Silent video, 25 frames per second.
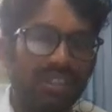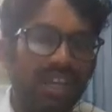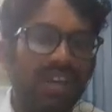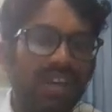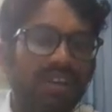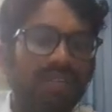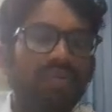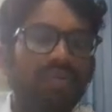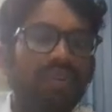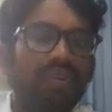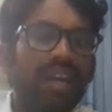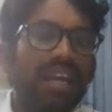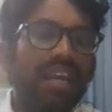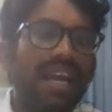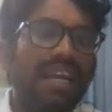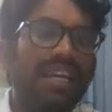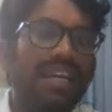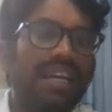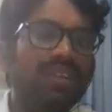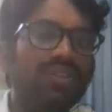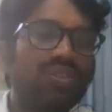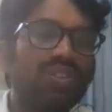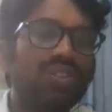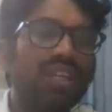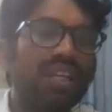One
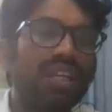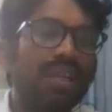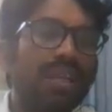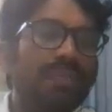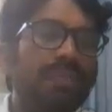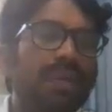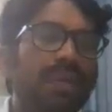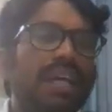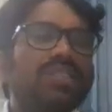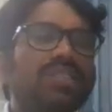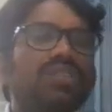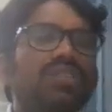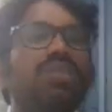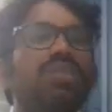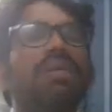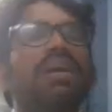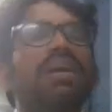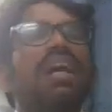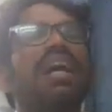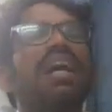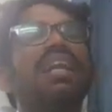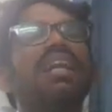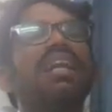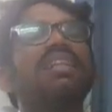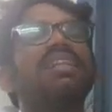hydrogen replaced by
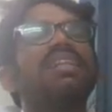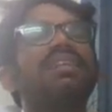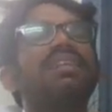another one